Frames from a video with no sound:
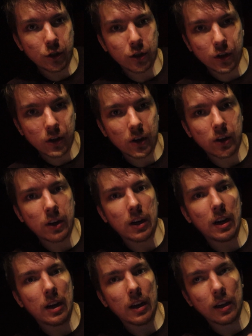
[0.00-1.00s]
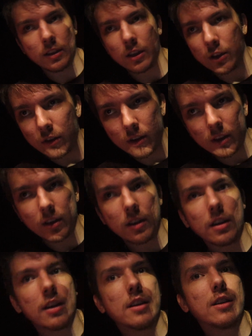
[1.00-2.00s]
sure I tell you
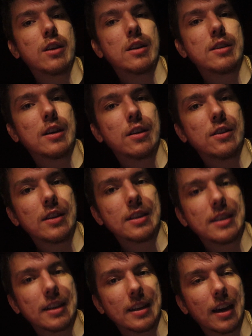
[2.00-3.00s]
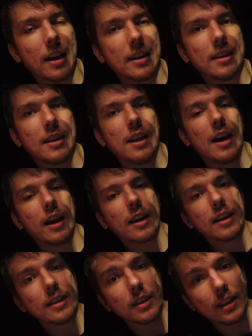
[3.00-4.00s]
this again. I
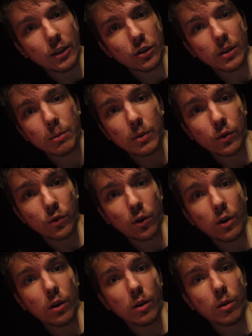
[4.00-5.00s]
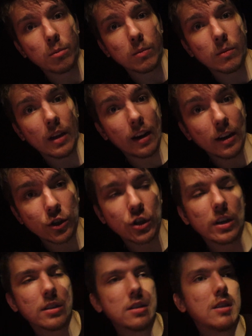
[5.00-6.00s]
got the light strips from
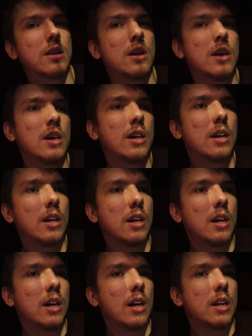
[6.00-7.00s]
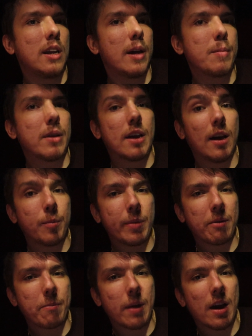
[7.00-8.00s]
LightingTrendz. They've been
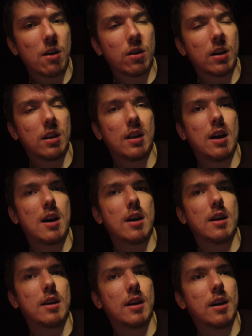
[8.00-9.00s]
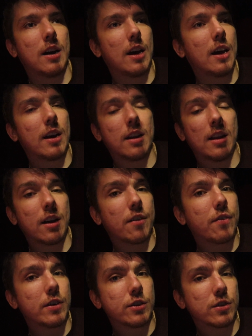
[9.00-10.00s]
helping me out a lot. I had a lot
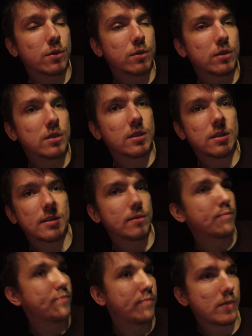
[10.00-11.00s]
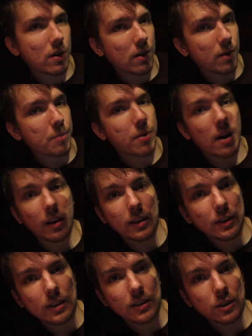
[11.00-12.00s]
of issues. You probably
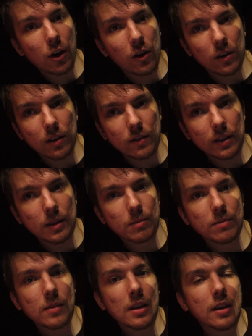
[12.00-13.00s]
saw all of them.